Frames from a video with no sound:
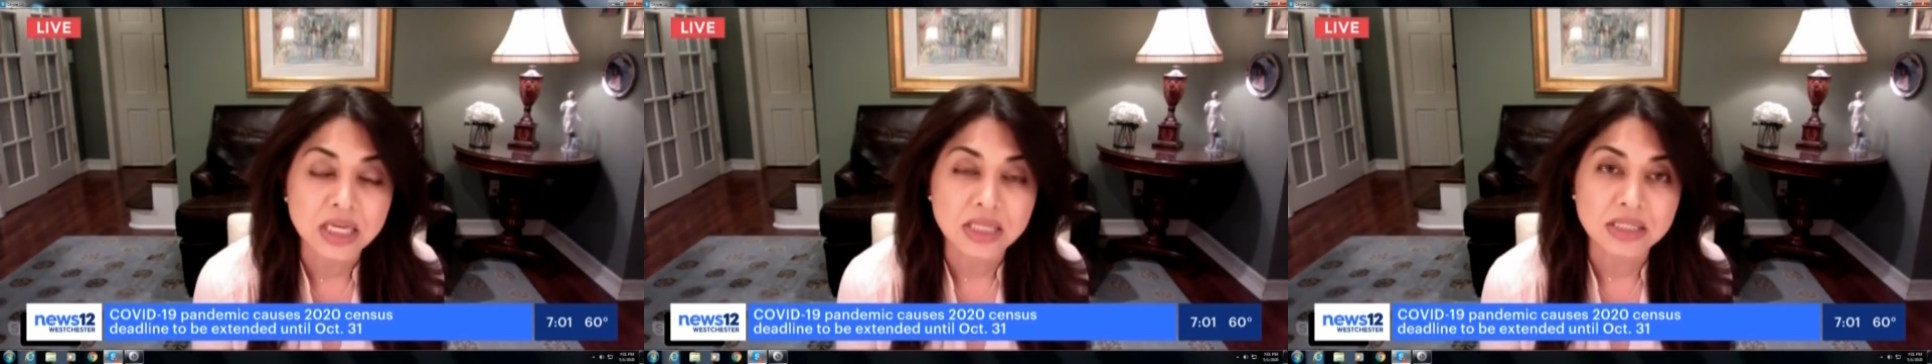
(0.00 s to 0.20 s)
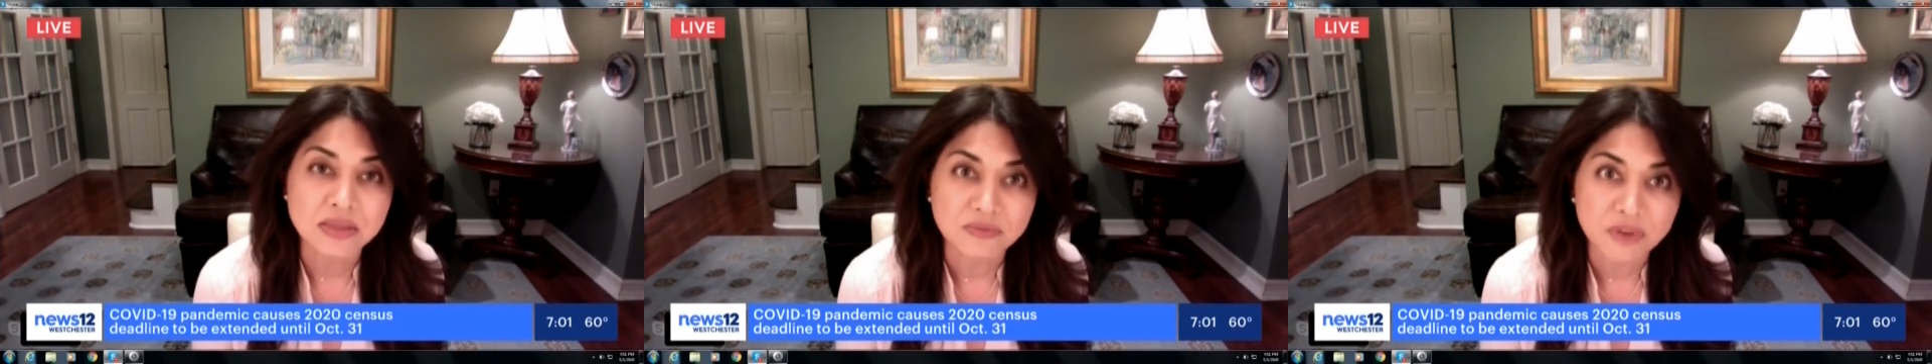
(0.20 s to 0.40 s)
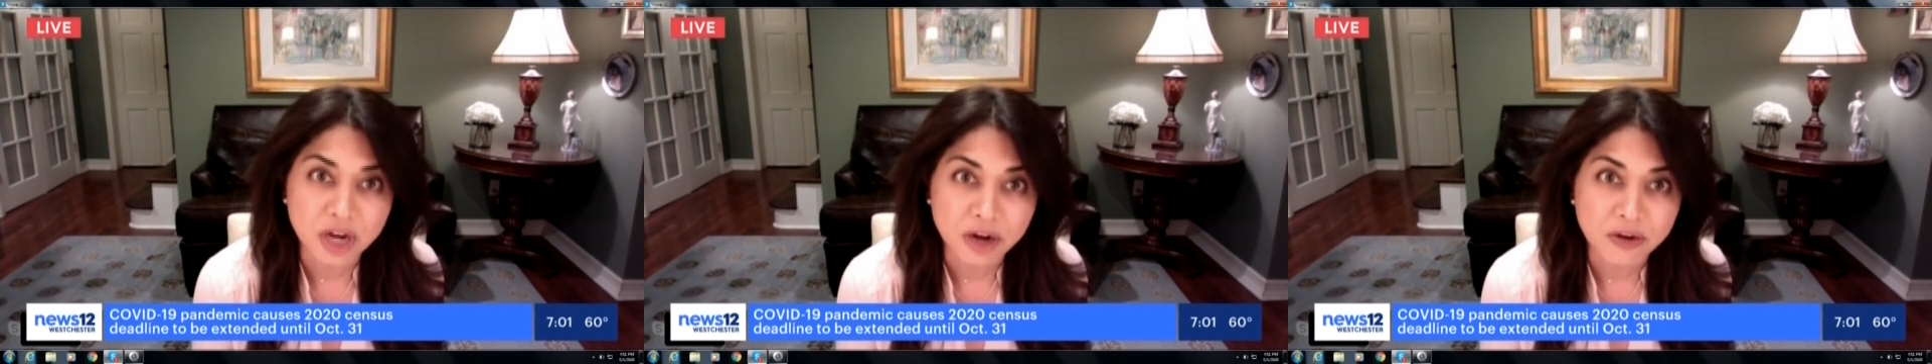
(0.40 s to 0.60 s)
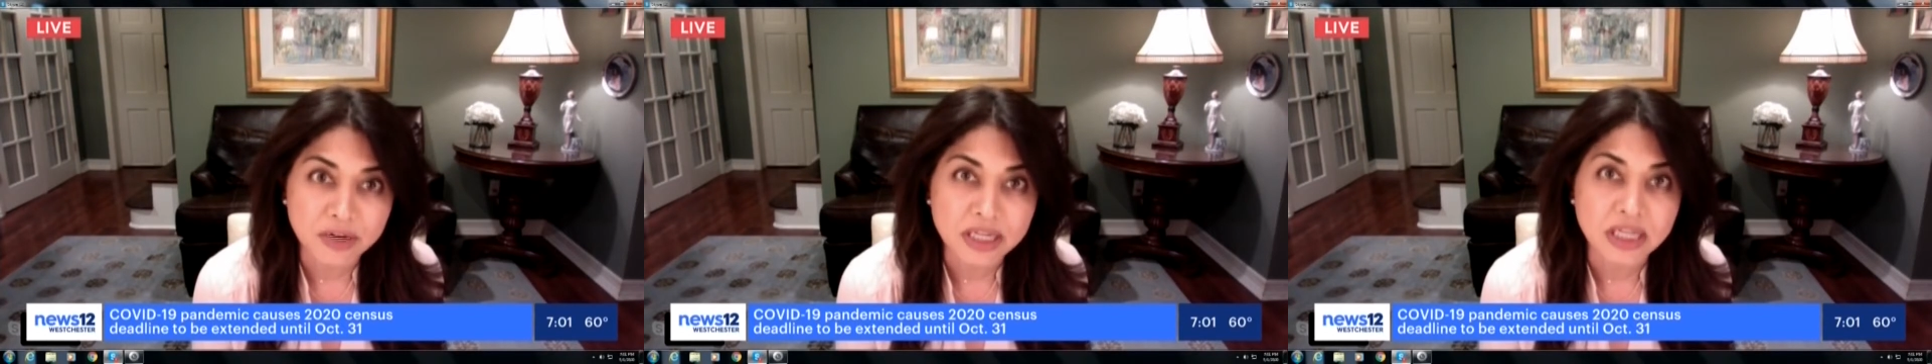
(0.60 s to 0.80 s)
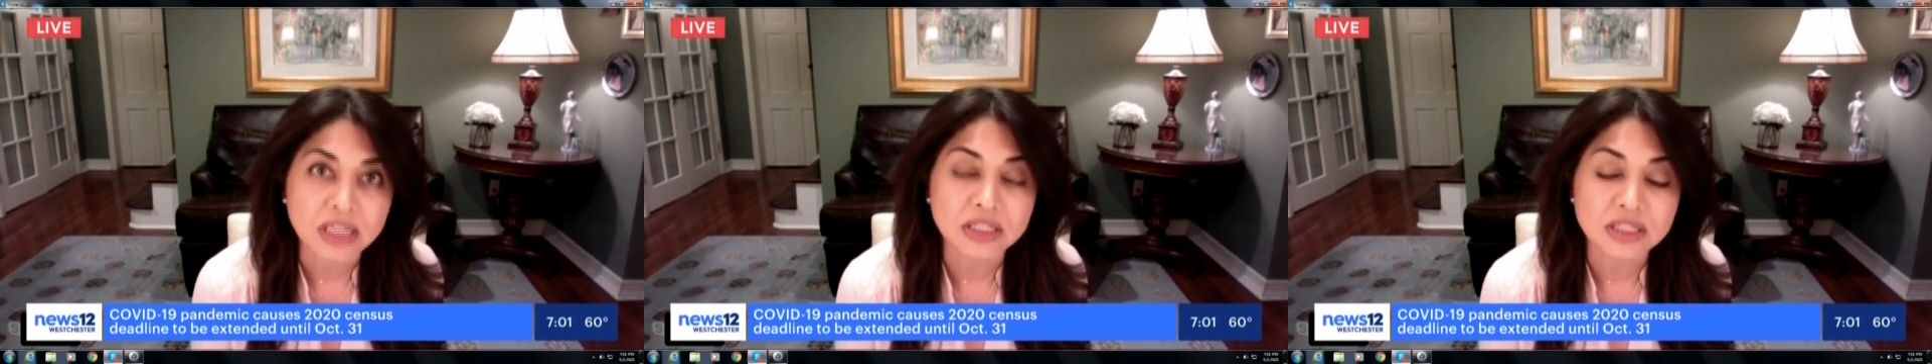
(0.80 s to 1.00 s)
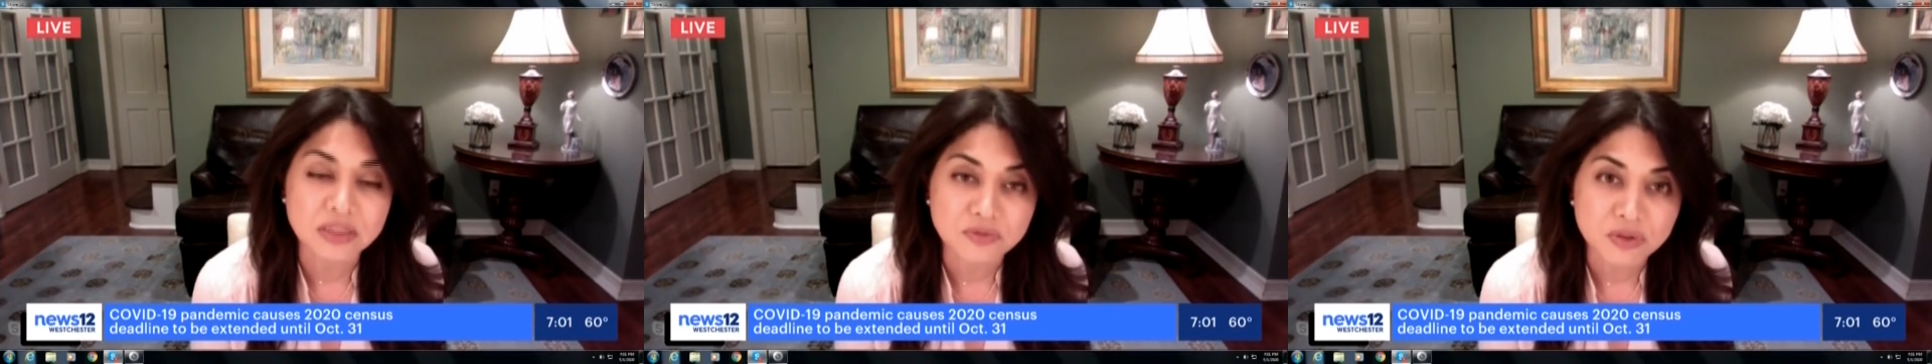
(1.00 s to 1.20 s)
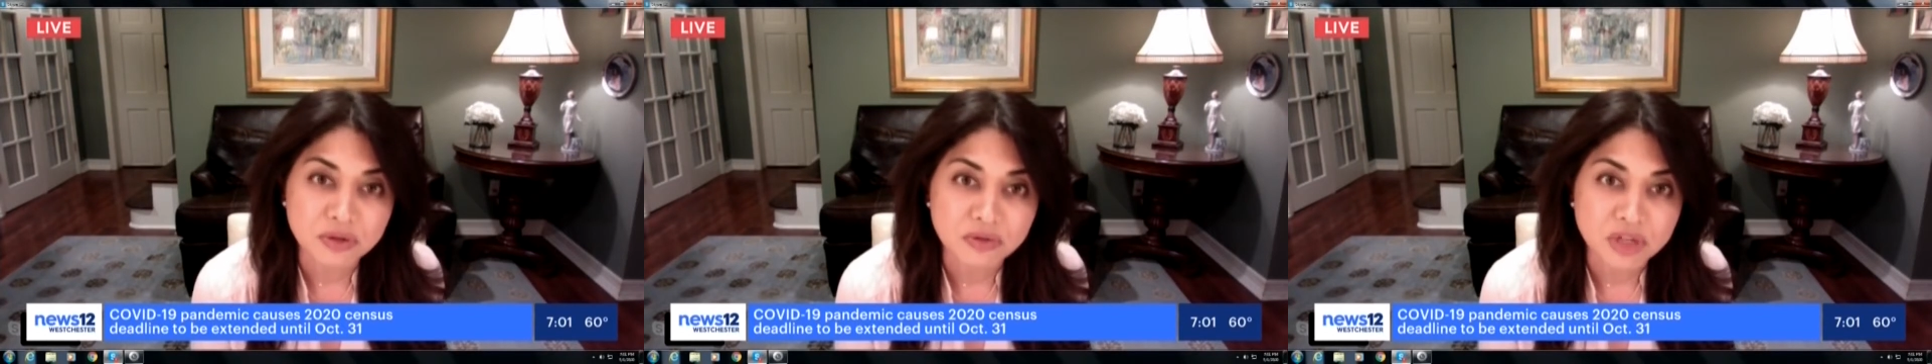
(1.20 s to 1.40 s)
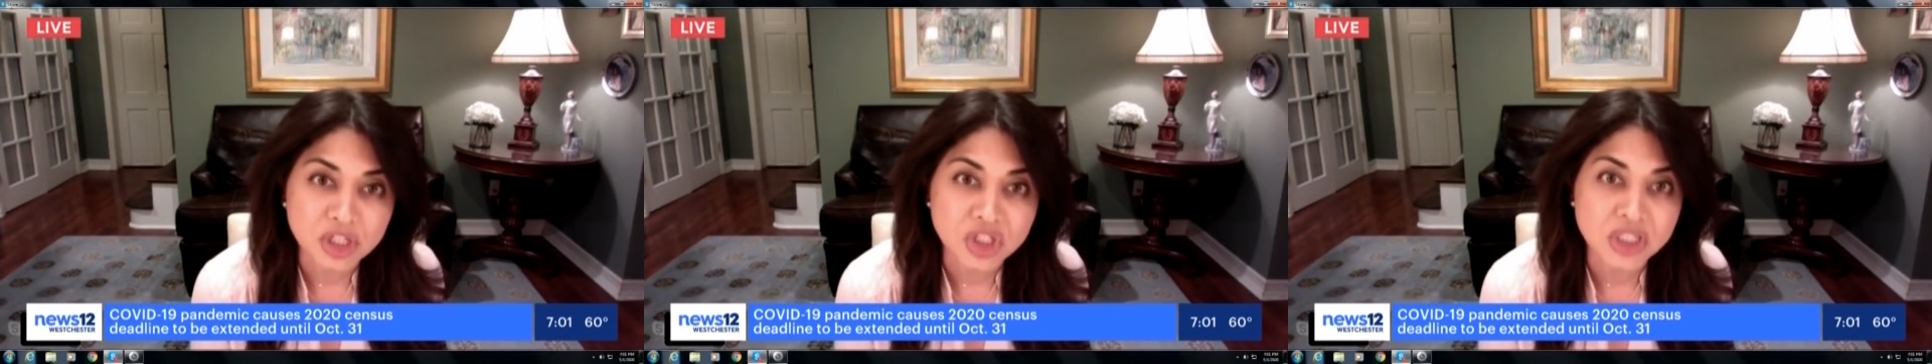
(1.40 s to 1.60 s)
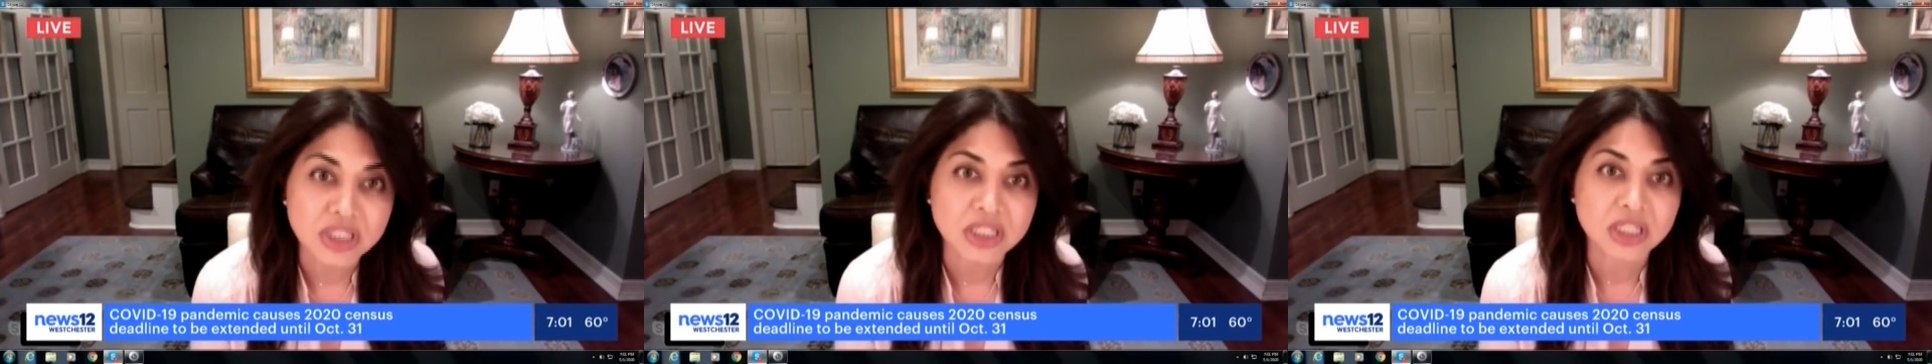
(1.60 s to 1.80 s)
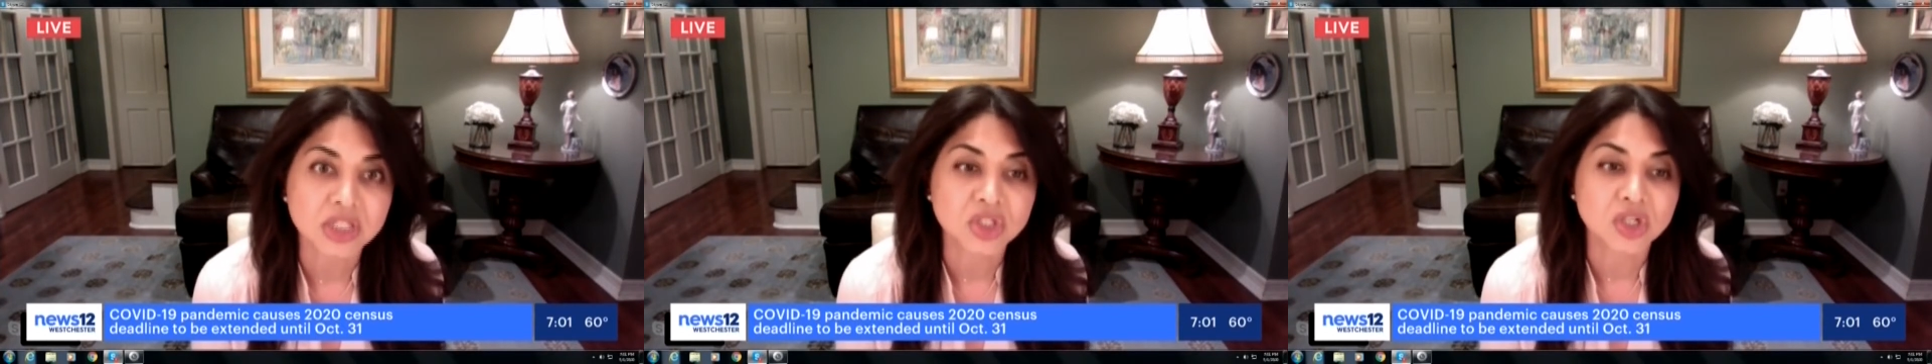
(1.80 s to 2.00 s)
severity in different
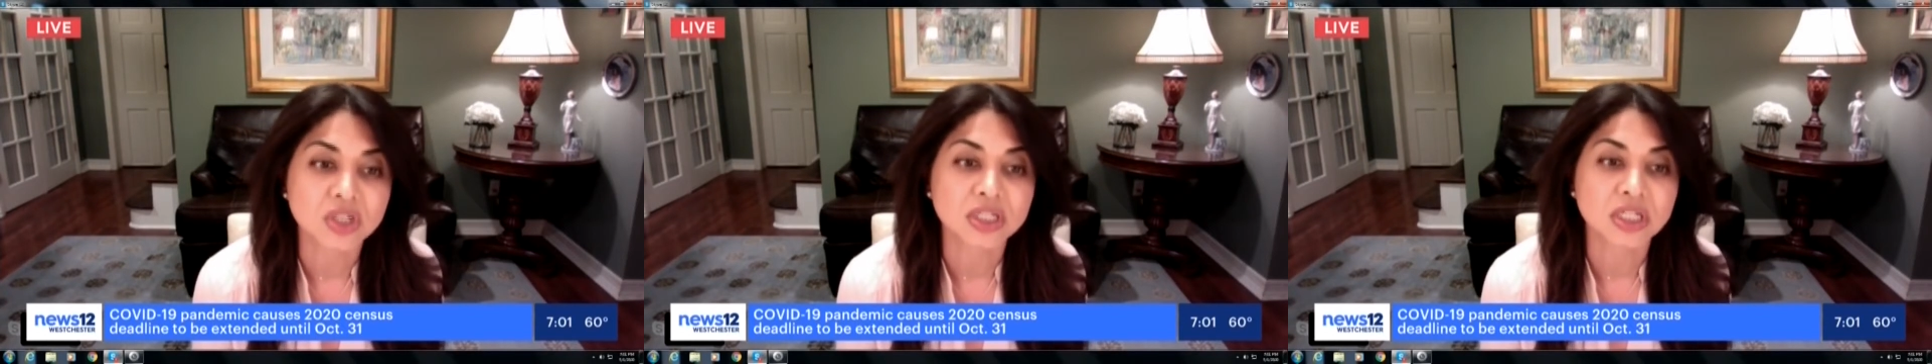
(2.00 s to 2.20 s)
regions and start